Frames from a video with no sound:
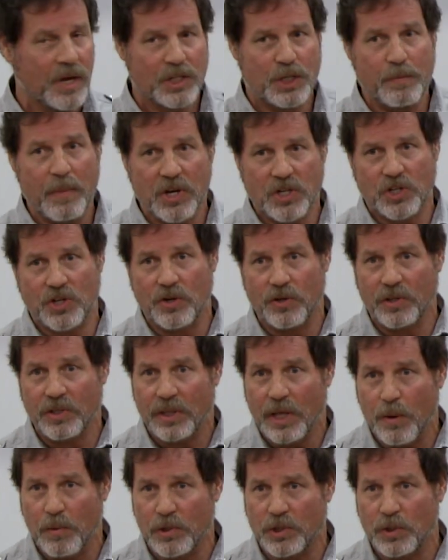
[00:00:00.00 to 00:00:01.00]
to make sure
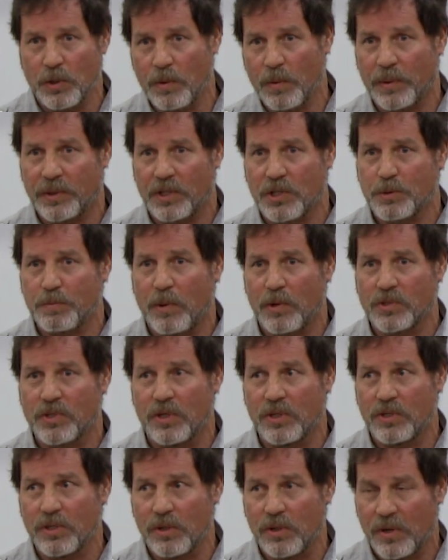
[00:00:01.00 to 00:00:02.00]
that they were doing what they're supposed
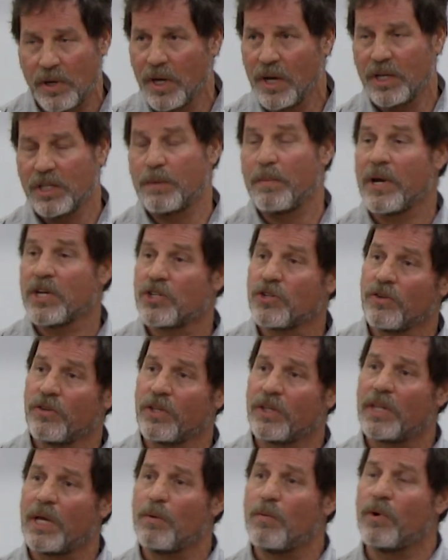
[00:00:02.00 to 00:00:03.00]
to do, to make sure
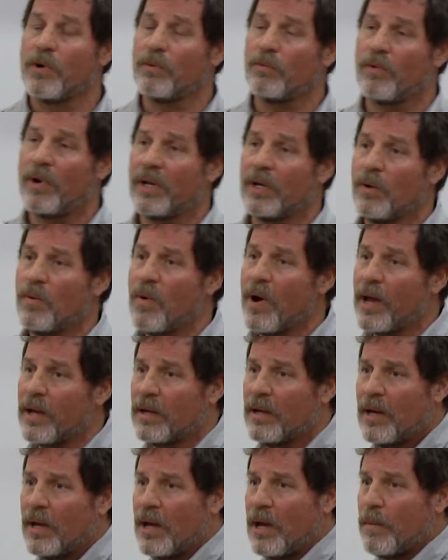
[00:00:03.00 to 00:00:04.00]
that they weren't running
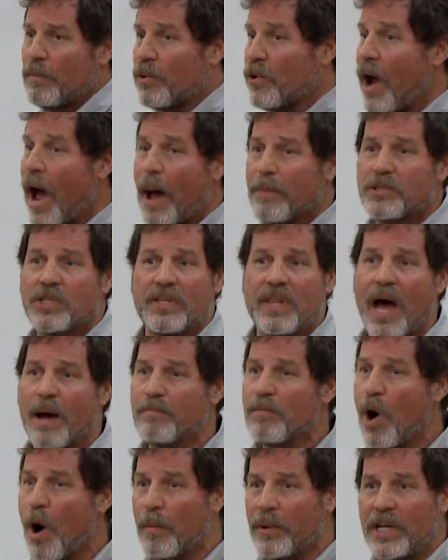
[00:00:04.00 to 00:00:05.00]
away. Perhaps in
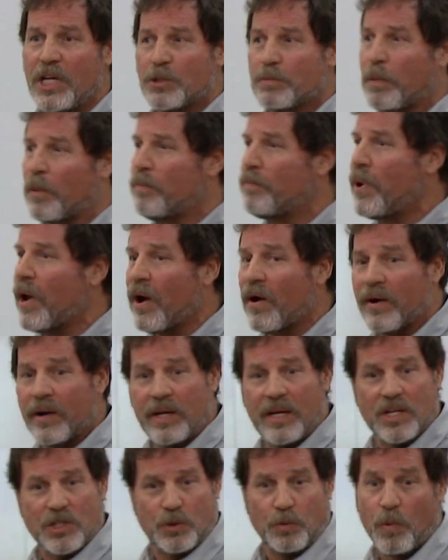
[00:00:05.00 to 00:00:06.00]
that moment, he's
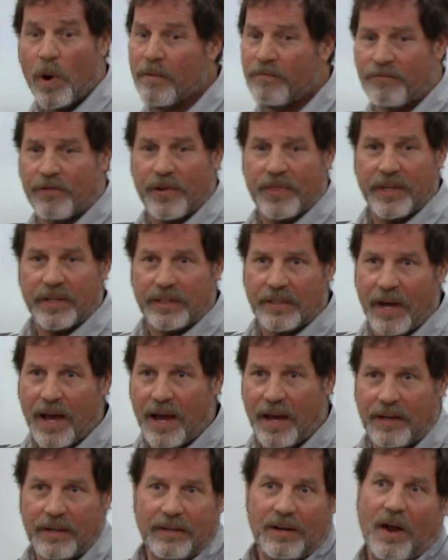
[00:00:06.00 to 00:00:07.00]
preparing his whip for the
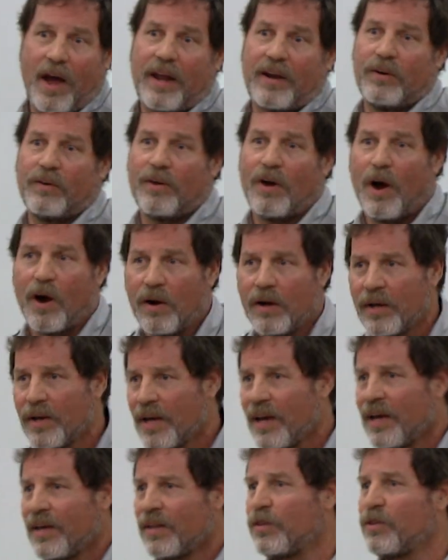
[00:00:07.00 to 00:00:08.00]
day. I don't know.
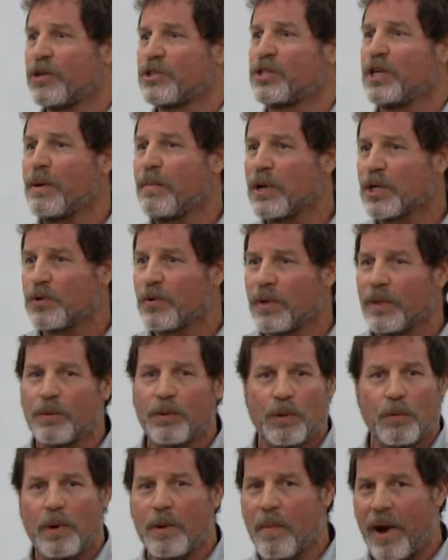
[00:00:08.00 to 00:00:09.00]
There's an imagery
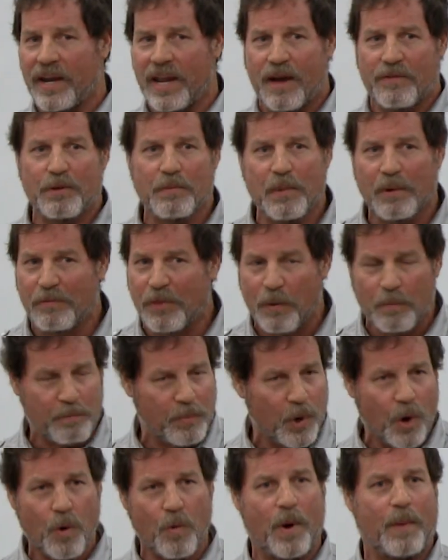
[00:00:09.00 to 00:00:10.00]
that we might have them of the
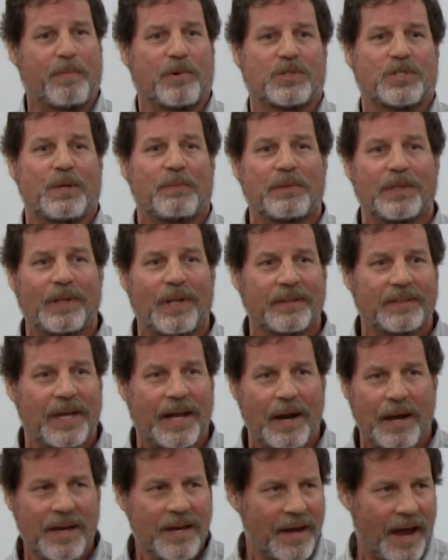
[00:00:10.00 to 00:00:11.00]
bullwhip or something like
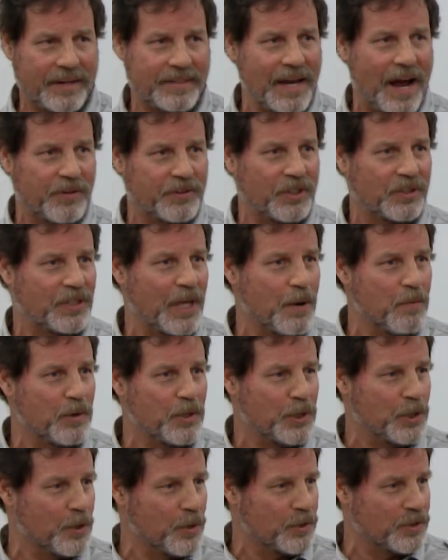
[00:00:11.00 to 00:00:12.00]
that. I doubt that they
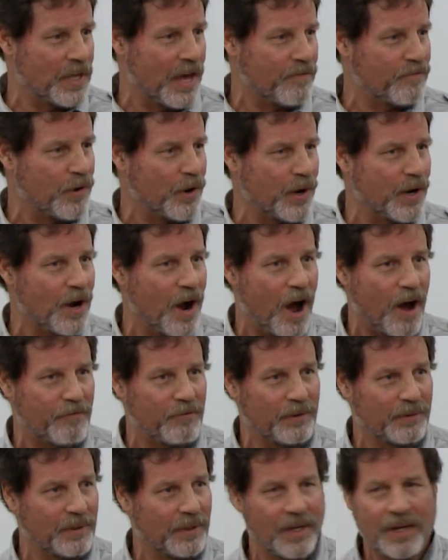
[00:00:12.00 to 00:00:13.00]
would use that very
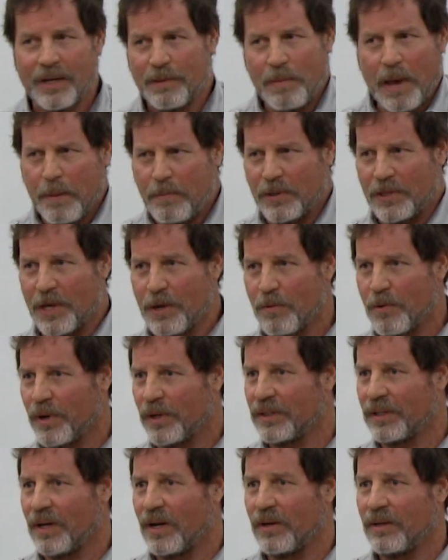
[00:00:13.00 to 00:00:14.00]
often. Maybe they
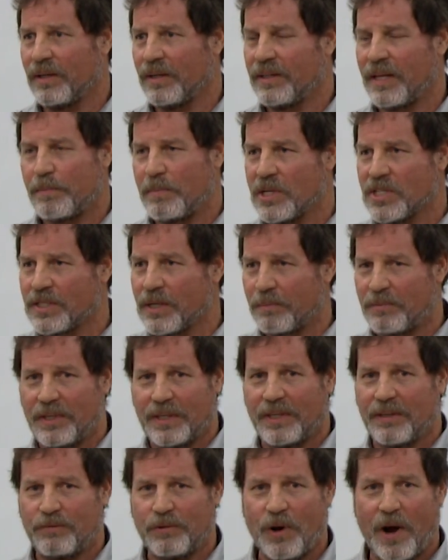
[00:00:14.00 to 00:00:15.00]
would. That'd be
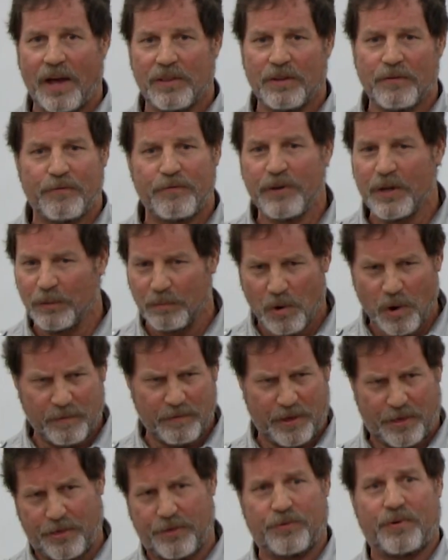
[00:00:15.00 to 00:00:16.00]
something that if you're out in the field, more
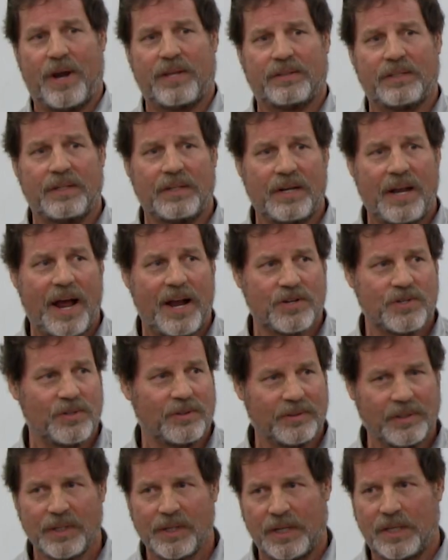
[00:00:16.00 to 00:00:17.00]
of a threat than an
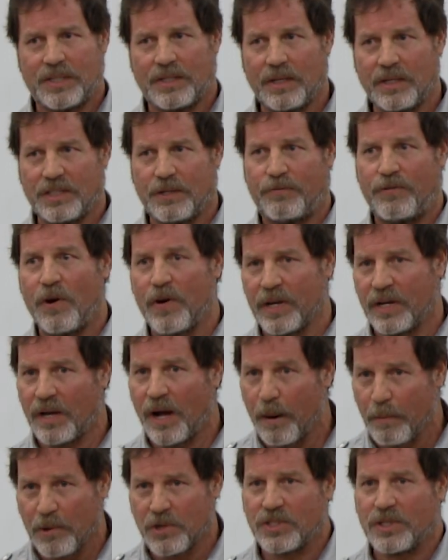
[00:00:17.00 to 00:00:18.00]
actual. It's a very
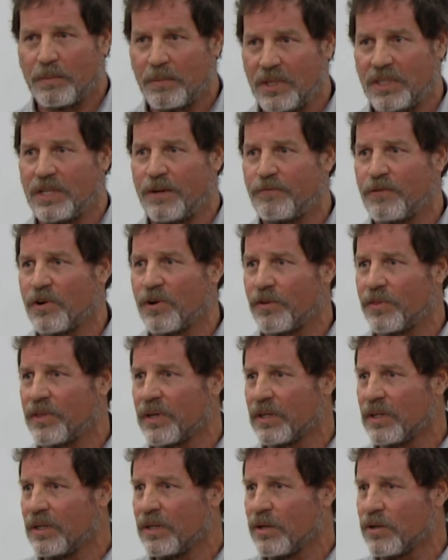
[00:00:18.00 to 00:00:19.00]
cumbersome and difficult
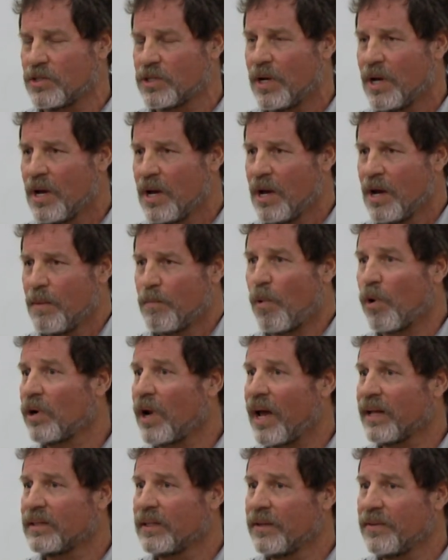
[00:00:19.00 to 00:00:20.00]
thing to use. More
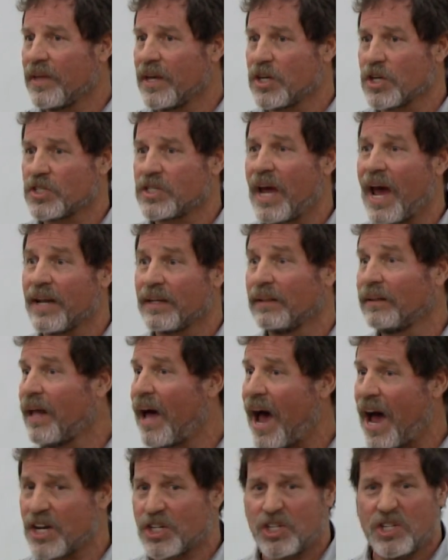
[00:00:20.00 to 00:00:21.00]
likely, they just had
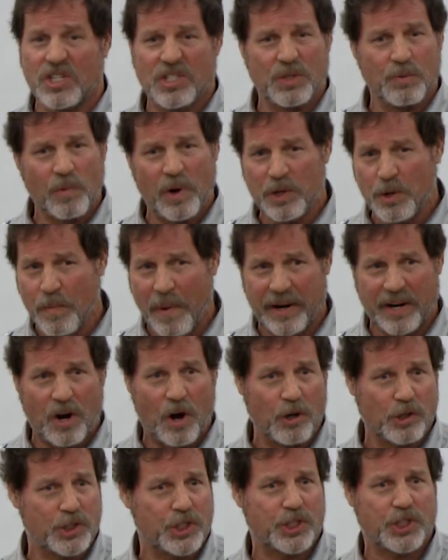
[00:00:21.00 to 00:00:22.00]
lashes and what you might
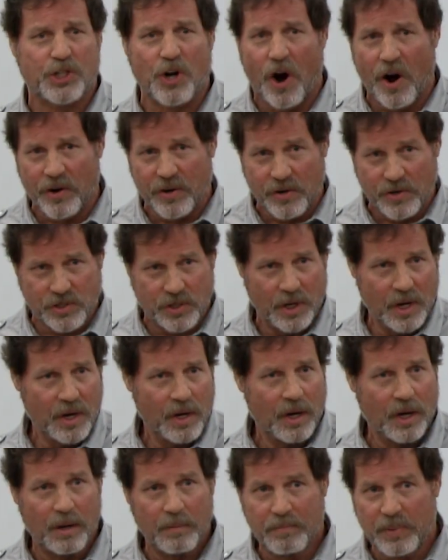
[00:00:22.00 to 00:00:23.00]
call starters,
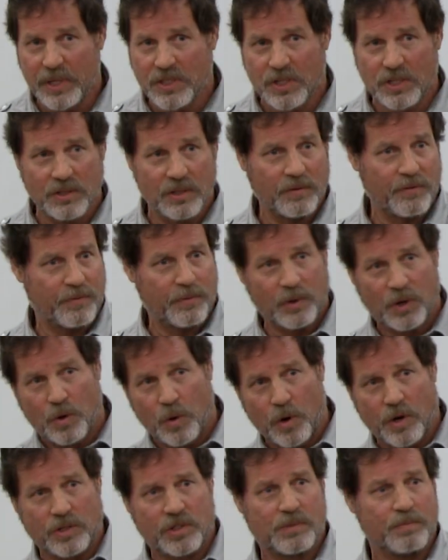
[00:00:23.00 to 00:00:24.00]
pieces of
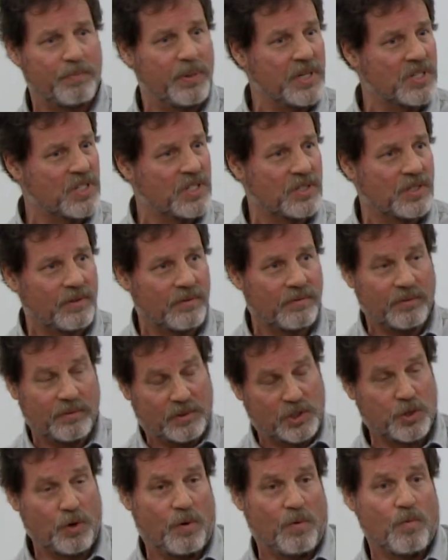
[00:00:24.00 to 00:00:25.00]
quartz and pieces
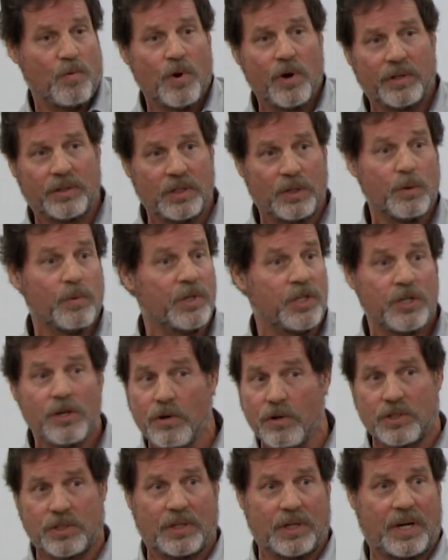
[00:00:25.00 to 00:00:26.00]
of short wood that you would
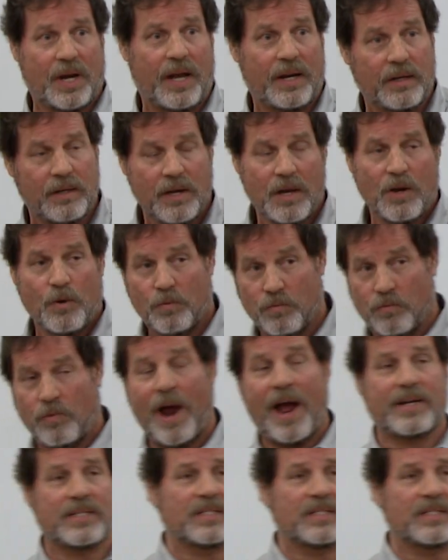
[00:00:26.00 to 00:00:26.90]
use to kind of rack